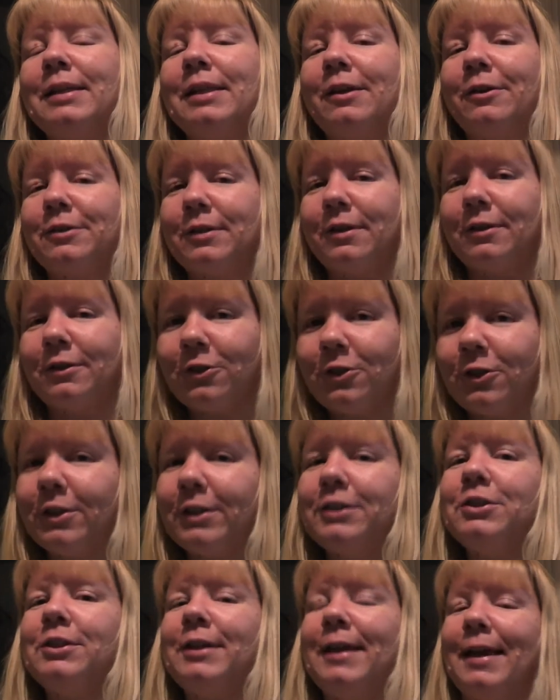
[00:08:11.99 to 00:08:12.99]
there's a
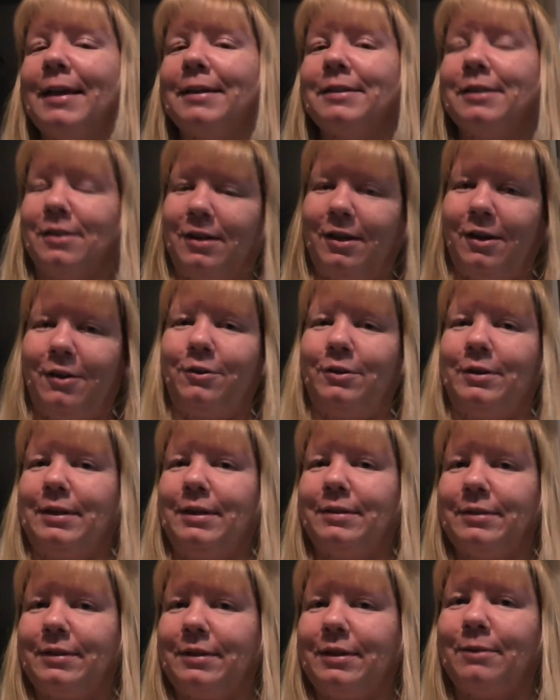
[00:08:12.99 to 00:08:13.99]
good chance the other knee
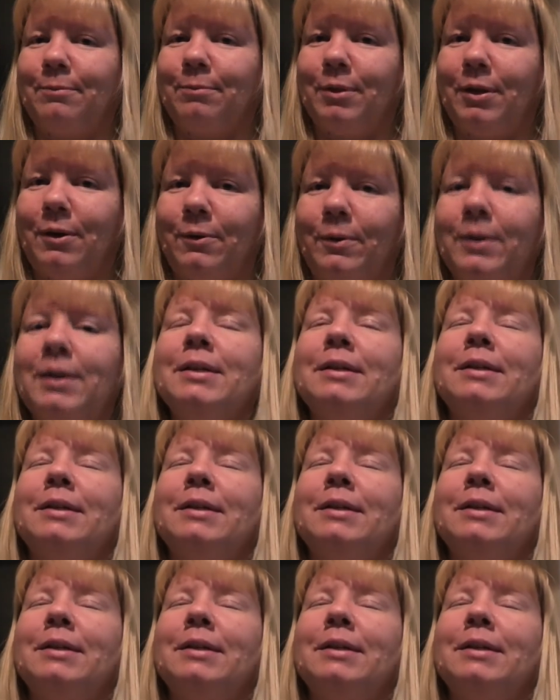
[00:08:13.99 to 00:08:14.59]
is going to blow.